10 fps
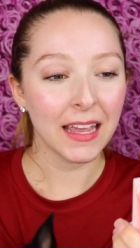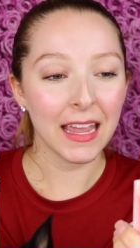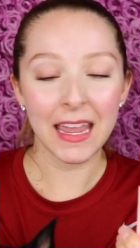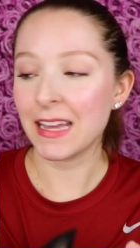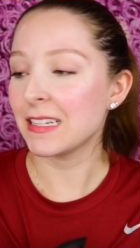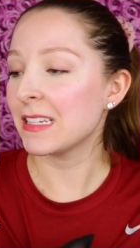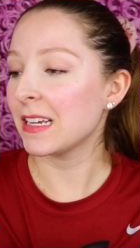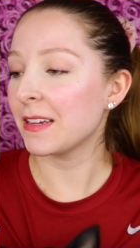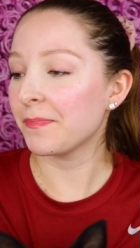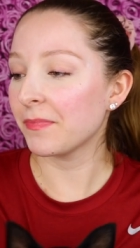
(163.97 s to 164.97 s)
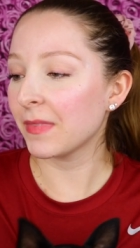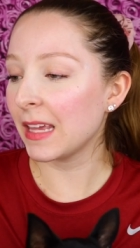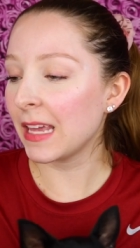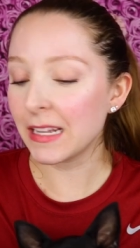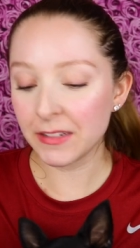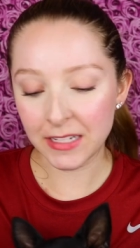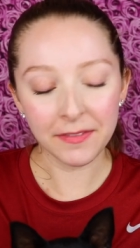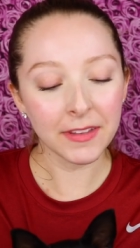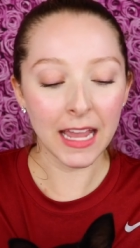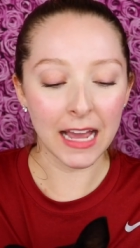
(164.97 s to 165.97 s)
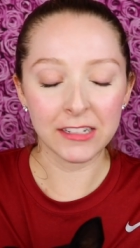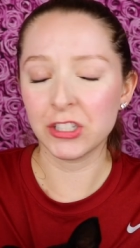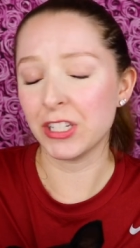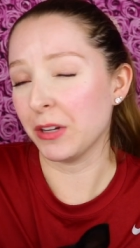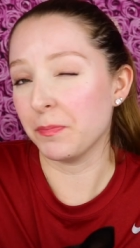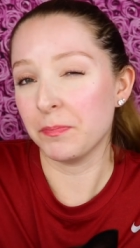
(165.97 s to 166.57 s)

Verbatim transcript: And it definitely has just like a,